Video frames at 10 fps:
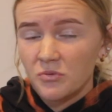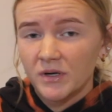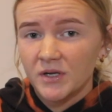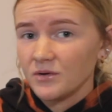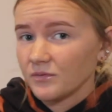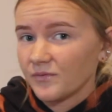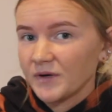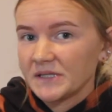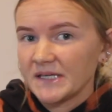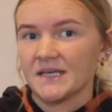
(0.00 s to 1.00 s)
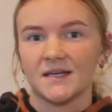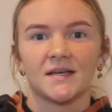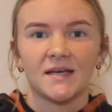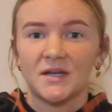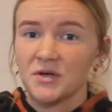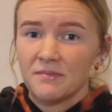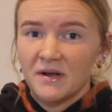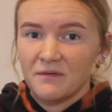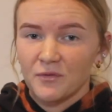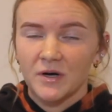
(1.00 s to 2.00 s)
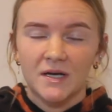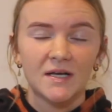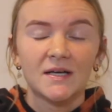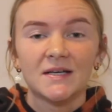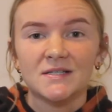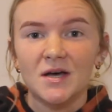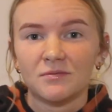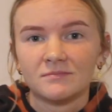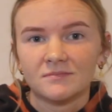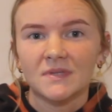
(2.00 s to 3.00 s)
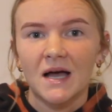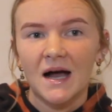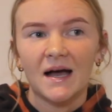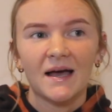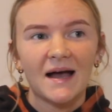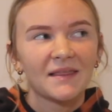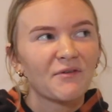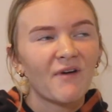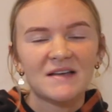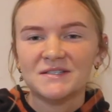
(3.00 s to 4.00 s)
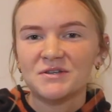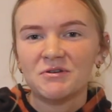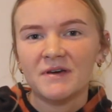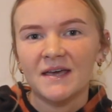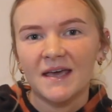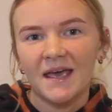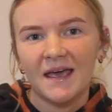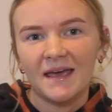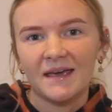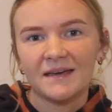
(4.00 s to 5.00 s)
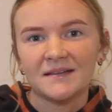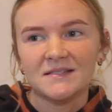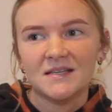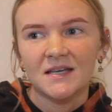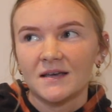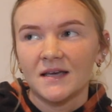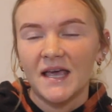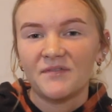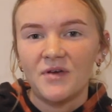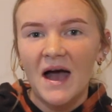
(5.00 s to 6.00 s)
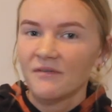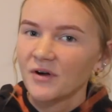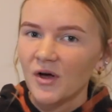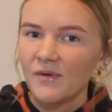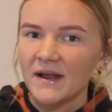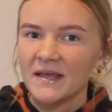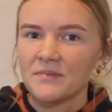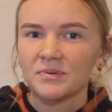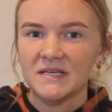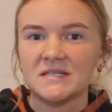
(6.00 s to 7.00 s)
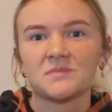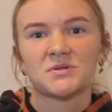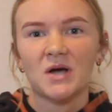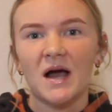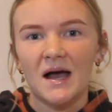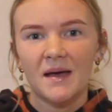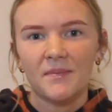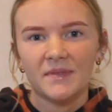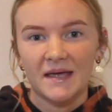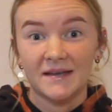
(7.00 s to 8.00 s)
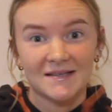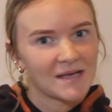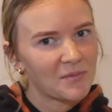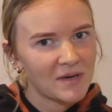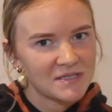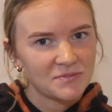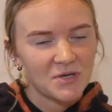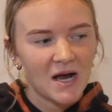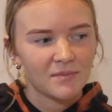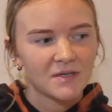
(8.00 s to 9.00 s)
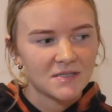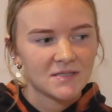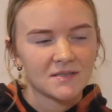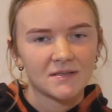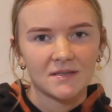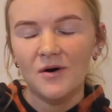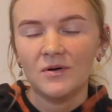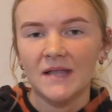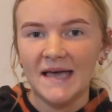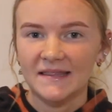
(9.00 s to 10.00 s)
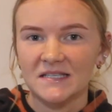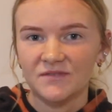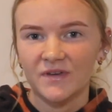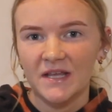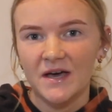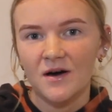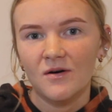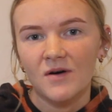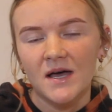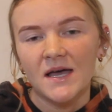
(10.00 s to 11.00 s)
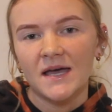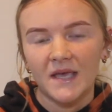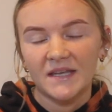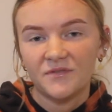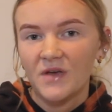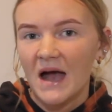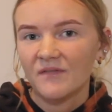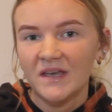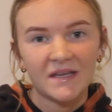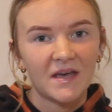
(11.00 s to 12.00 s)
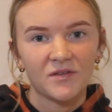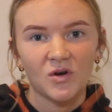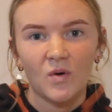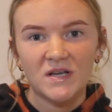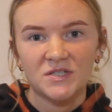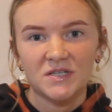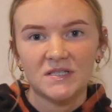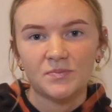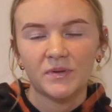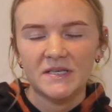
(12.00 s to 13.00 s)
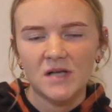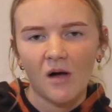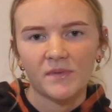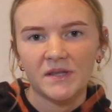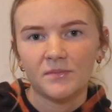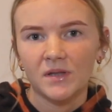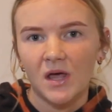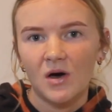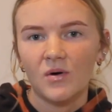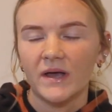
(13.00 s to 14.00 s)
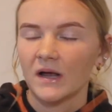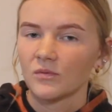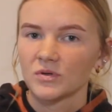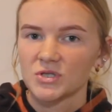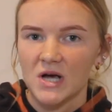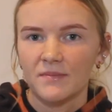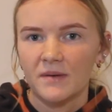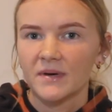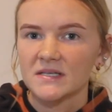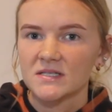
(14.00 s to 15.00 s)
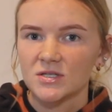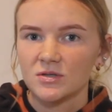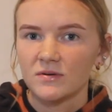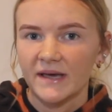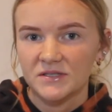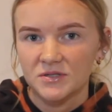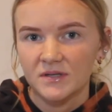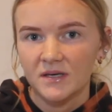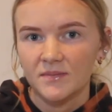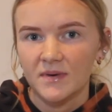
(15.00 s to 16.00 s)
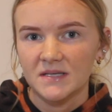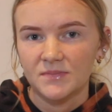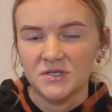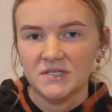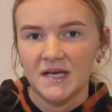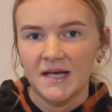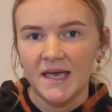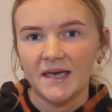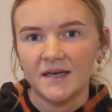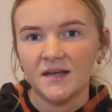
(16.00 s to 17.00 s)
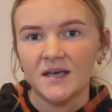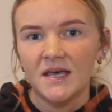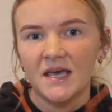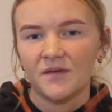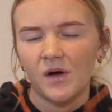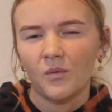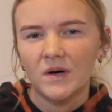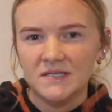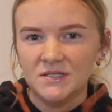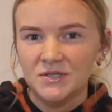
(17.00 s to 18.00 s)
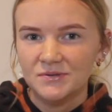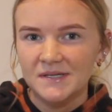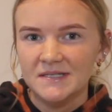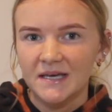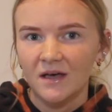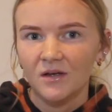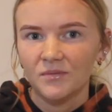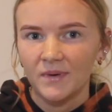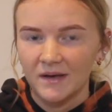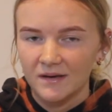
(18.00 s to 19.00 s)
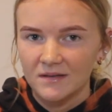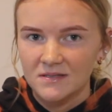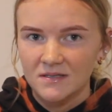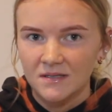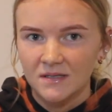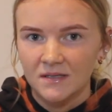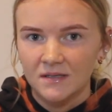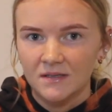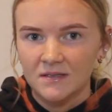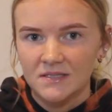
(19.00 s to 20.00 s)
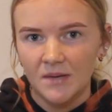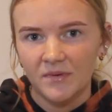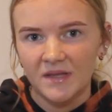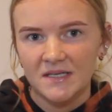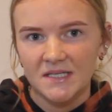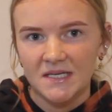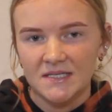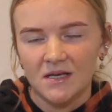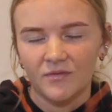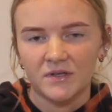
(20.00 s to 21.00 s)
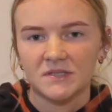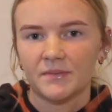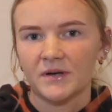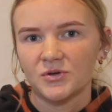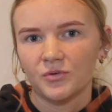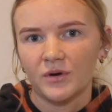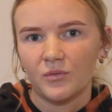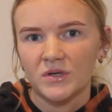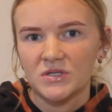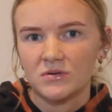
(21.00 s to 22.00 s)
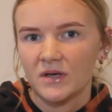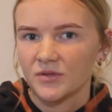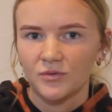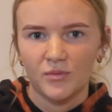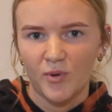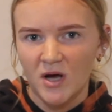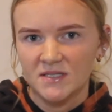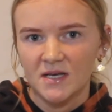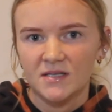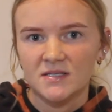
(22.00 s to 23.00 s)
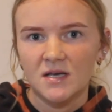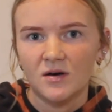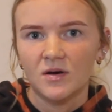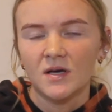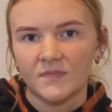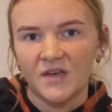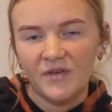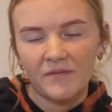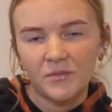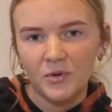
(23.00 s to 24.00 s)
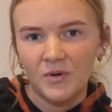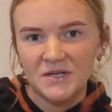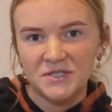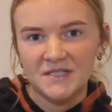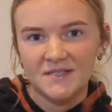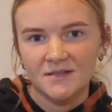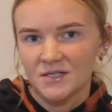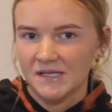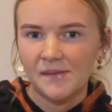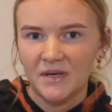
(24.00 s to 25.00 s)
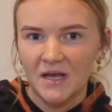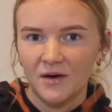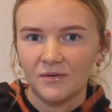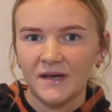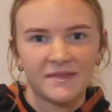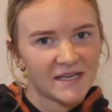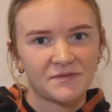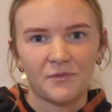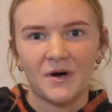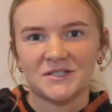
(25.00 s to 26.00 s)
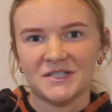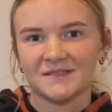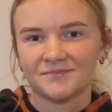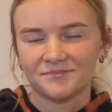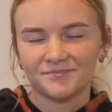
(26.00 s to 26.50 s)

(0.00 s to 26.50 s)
want to do freely, and you get money for it. So I highly advise to do it, and if you haven't already, please subscribe. That does help my subscribers. Like this video, and if you have any other questions, please comment them below, and I will try my best to answer them as much as I can if I wasn't too detailed, because some of this is self-explanatory once you get through the process. So if you have any more questions, just let me know, and thanks for watching.